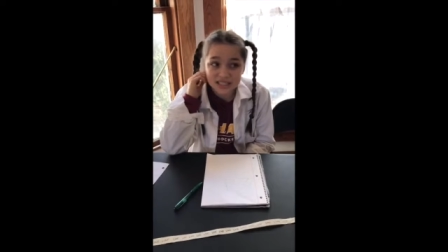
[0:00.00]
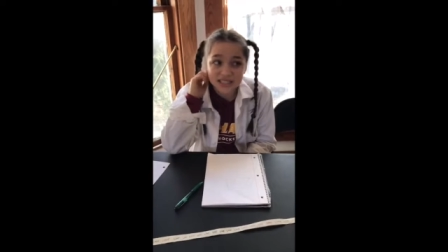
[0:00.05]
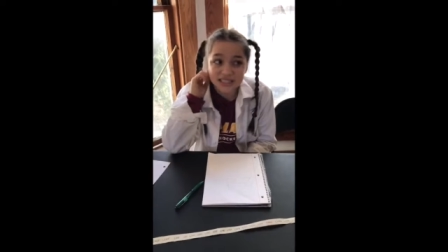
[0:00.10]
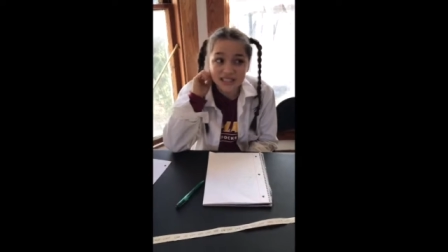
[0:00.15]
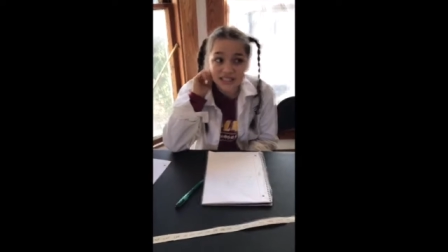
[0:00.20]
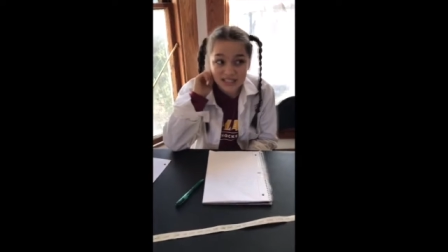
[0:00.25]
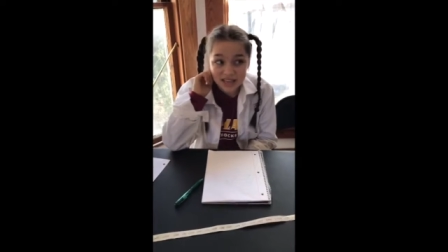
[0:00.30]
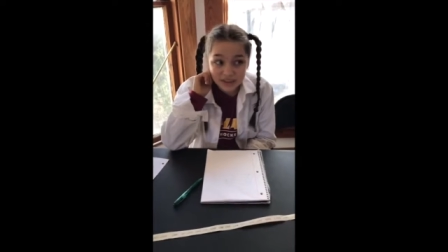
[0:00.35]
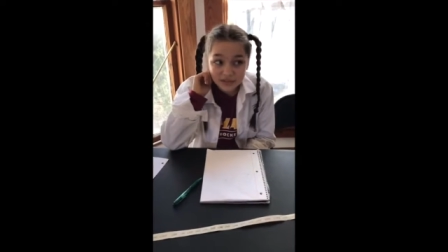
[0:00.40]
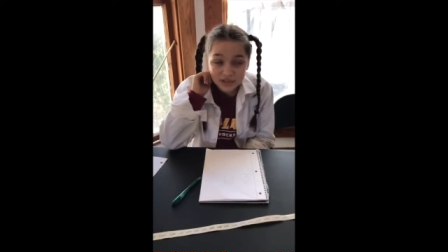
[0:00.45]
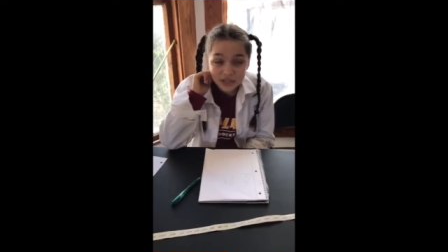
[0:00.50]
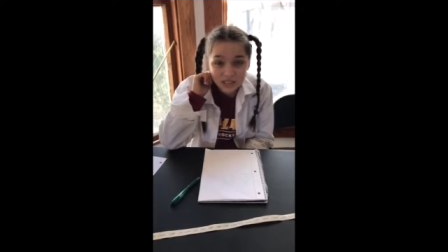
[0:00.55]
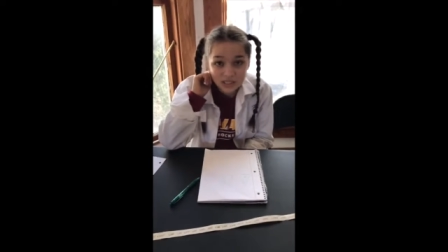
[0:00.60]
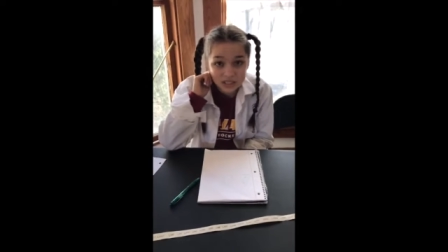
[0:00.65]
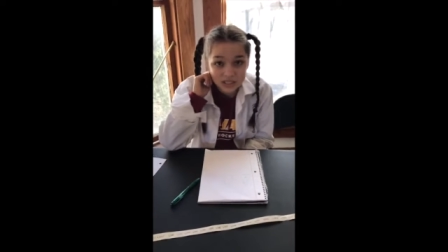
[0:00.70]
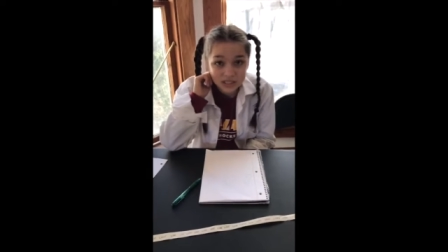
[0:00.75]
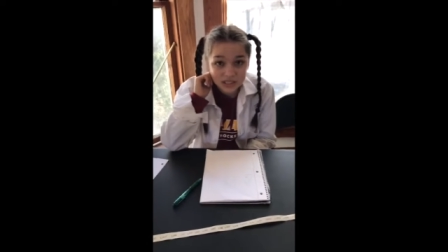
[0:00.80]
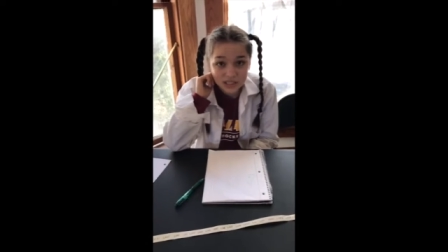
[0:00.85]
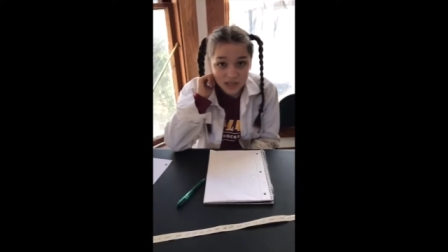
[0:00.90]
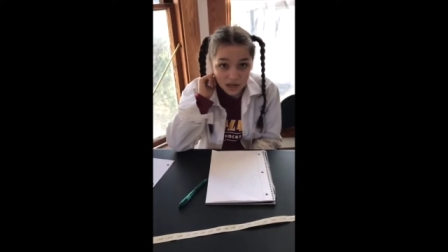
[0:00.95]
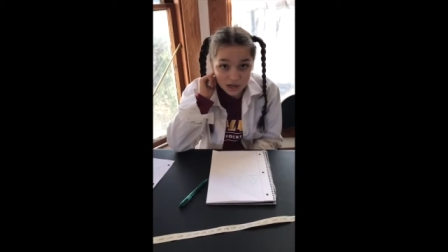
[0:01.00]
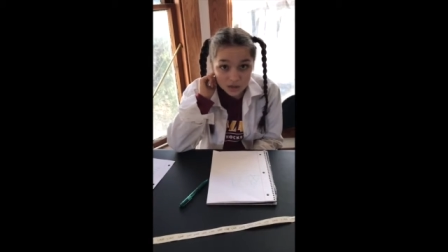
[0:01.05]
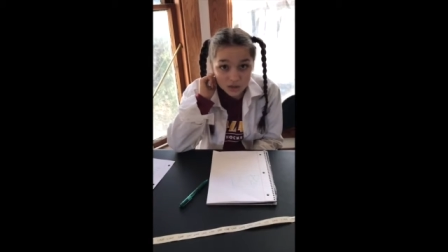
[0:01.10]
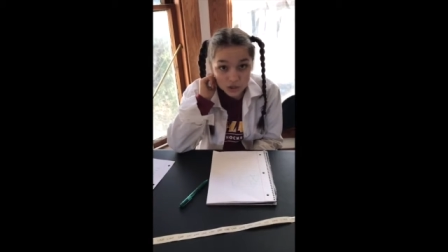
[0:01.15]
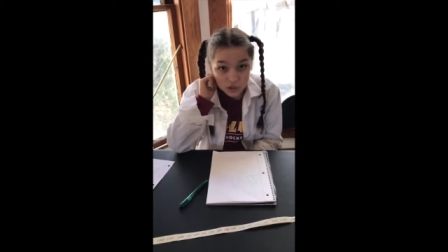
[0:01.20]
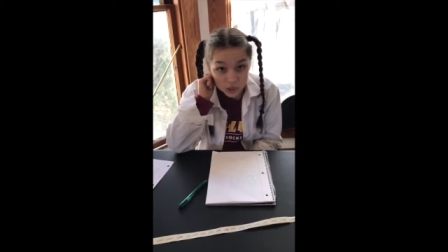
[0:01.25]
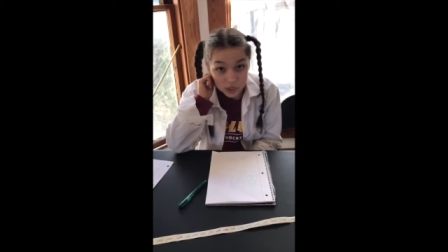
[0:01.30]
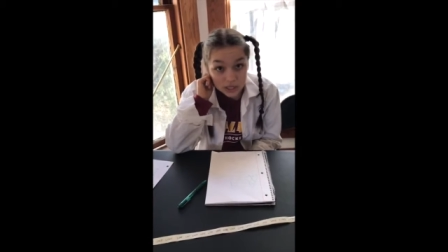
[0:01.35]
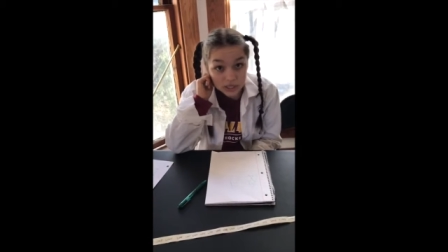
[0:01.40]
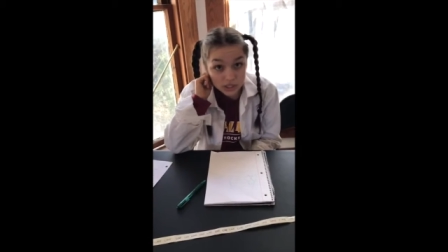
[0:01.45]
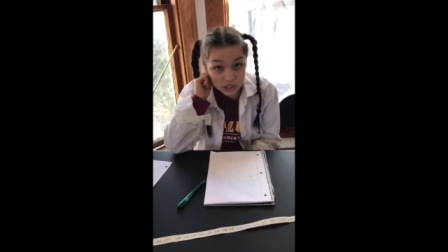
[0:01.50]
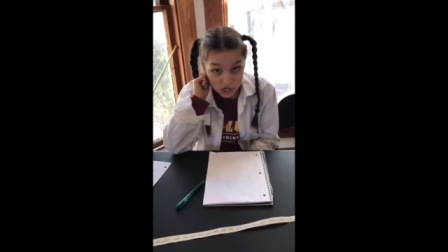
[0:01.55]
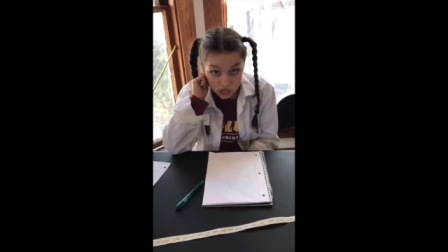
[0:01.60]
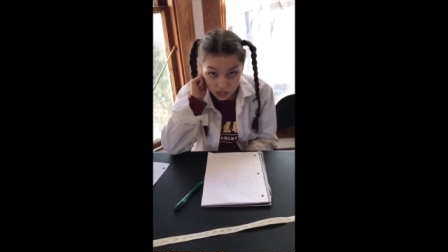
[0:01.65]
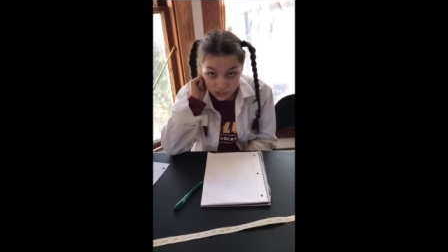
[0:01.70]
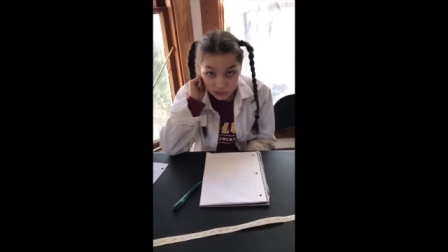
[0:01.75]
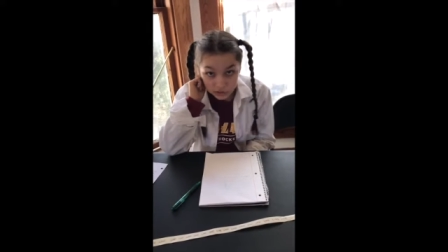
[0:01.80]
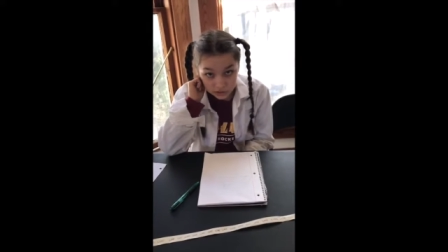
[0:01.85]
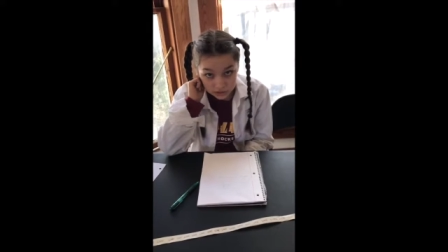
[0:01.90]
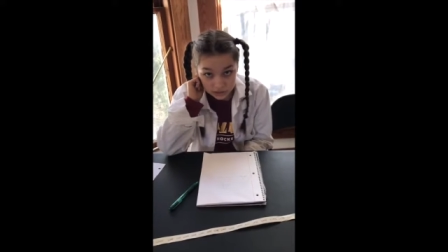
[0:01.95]
this definitely is not true on a
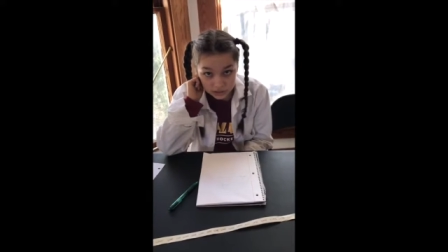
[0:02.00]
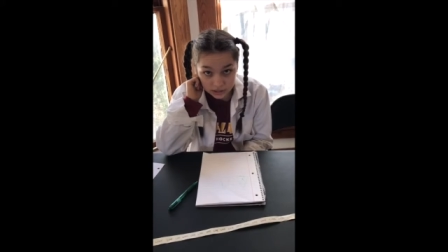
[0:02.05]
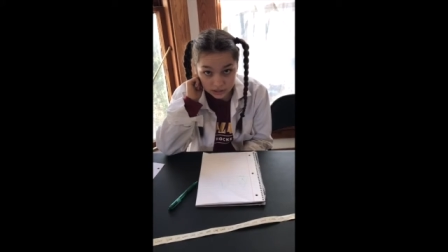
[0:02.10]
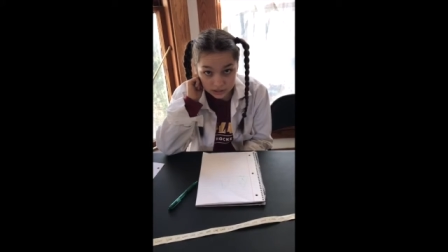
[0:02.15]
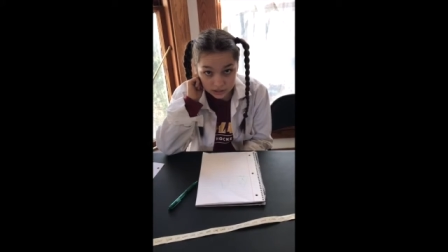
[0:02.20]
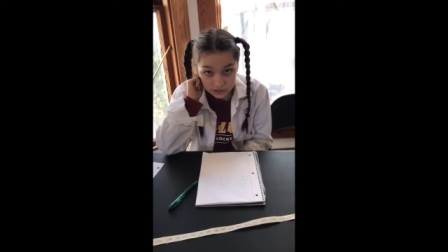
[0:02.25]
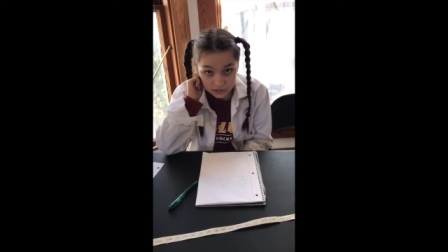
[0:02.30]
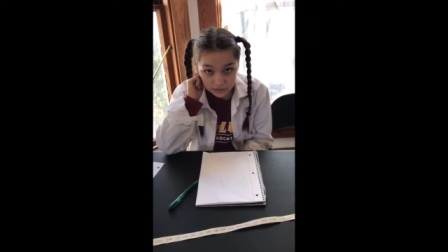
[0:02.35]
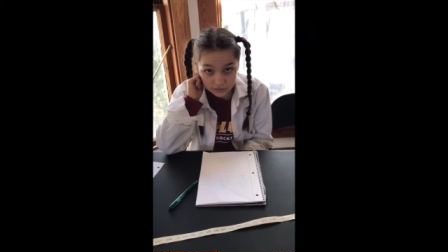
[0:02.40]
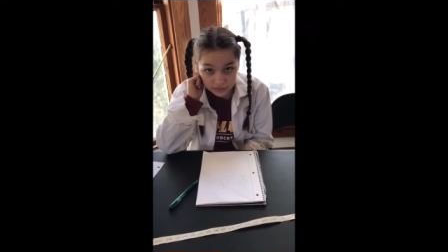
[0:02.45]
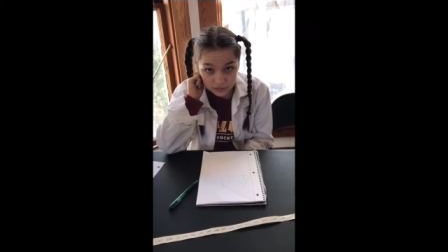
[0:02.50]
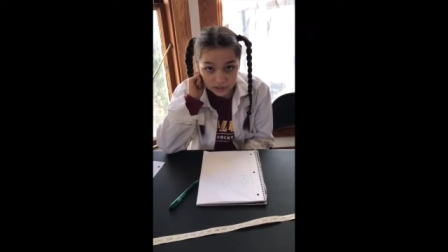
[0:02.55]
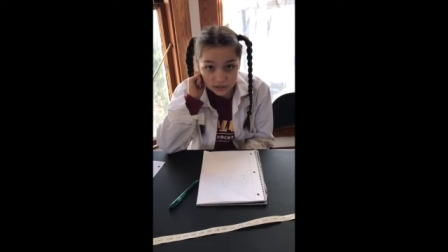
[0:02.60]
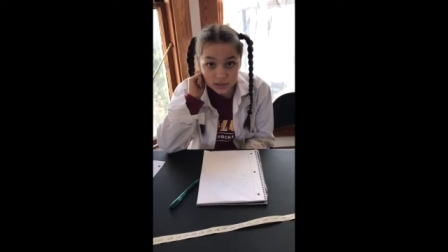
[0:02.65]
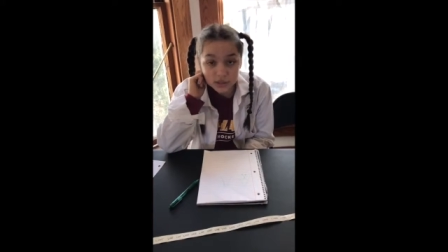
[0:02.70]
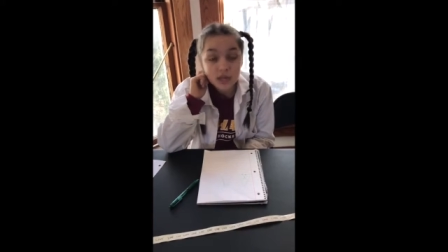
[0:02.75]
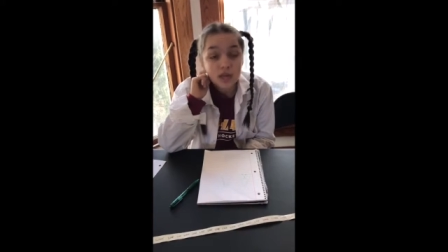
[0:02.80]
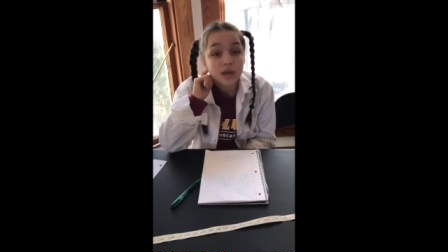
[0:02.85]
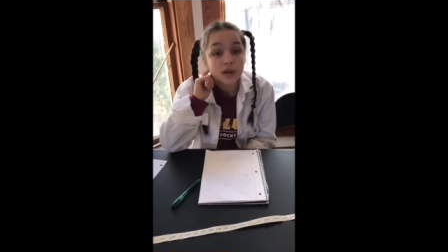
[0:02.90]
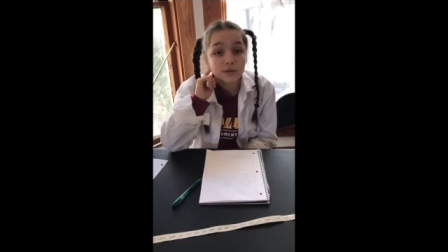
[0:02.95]
non-Euclidean surface.